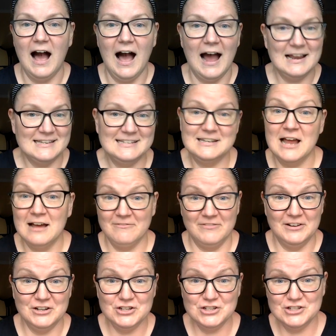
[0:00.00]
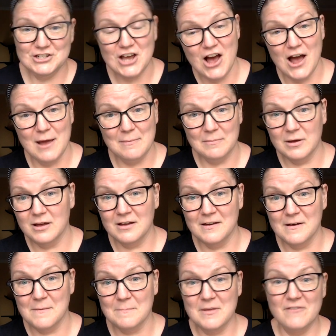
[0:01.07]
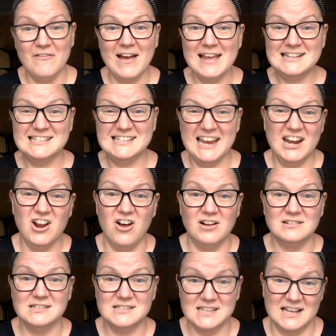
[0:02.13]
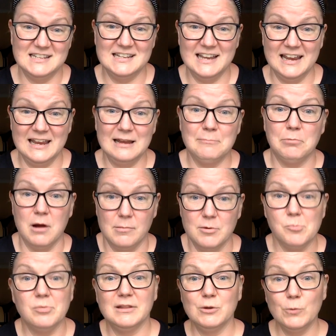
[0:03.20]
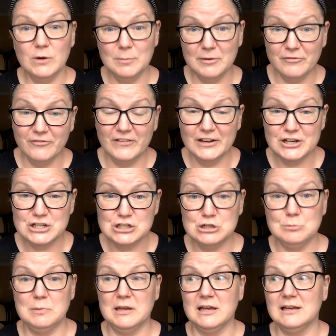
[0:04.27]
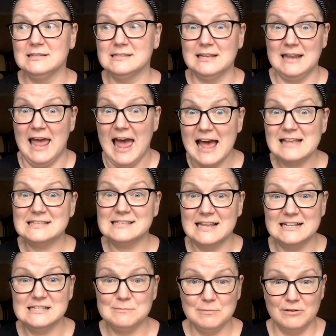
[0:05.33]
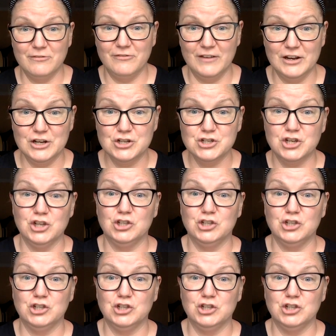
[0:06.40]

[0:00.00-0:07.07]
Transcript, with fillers: I did not finish in time. Um, if I had stayed on Sunday, it probably would have been finished because it has since been finished.